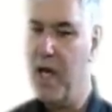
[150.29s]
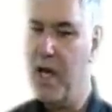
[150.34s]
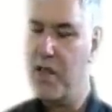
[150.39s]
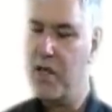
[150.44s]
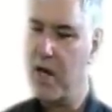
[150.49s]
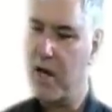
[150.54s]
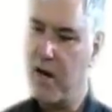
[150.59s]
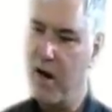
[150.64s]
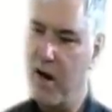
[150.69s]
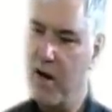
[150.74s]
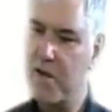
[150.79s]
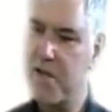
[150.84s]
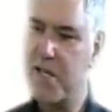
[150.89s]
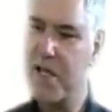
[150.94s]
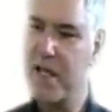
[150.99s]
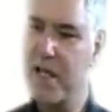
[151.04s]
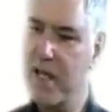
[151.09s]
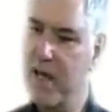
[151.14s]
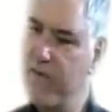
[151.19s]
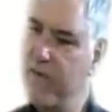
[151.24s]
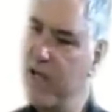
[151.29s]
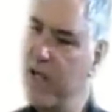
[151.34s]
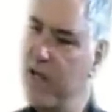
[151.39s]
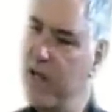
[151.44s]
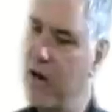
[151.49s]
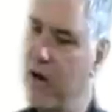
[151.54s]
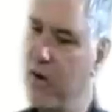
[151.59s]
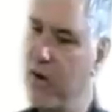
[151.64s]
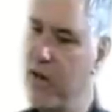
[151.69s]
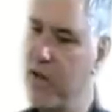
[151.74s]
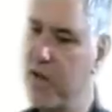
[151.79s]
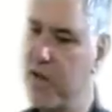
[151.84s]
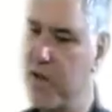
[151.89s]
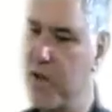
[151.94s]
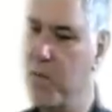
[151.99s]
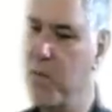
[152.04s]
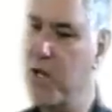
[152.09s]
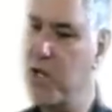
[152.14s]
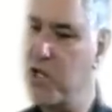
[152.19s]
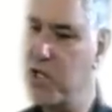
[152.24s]
The cost of living, though, is so
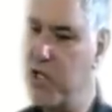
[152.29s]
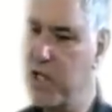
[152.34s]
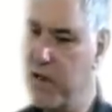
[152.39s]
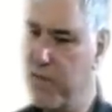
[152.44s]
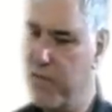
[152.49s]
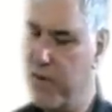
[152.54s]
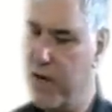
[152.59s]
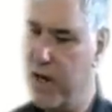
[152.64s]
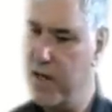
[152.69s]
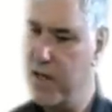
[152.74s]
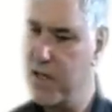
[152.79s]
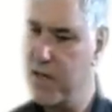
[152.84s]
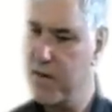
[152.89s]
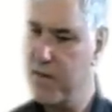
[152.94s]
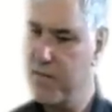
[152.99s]
much different